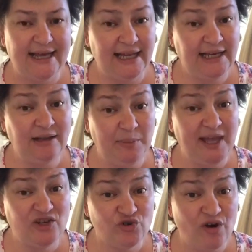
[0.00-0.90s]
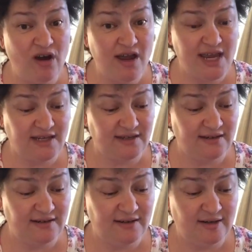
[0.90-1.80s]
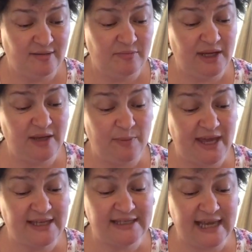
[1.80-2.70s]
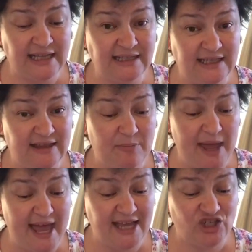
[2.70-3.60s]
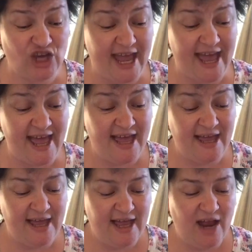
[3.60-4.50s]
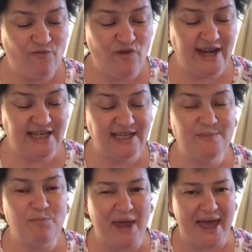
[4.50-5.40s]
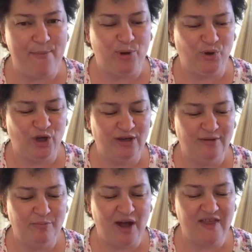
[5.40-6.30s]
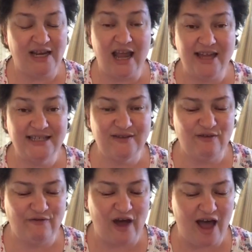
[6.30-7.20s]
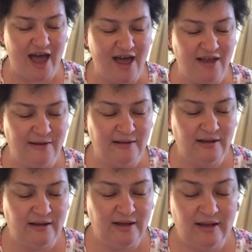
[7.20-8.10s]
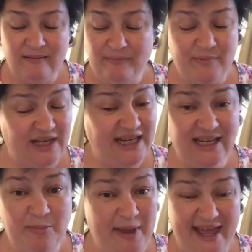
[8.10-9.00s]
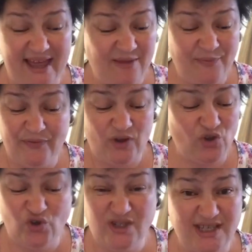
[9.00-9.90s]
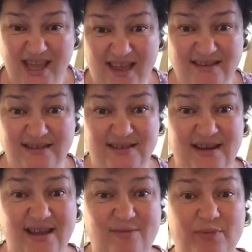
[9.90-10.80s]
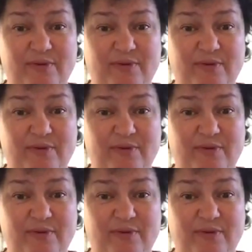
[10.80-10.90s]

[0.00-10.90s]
And Little Bear tried. Big Bear settled in the bear chair and read his bear book by the light of the fire. But Little Bear couldn't get to sleep.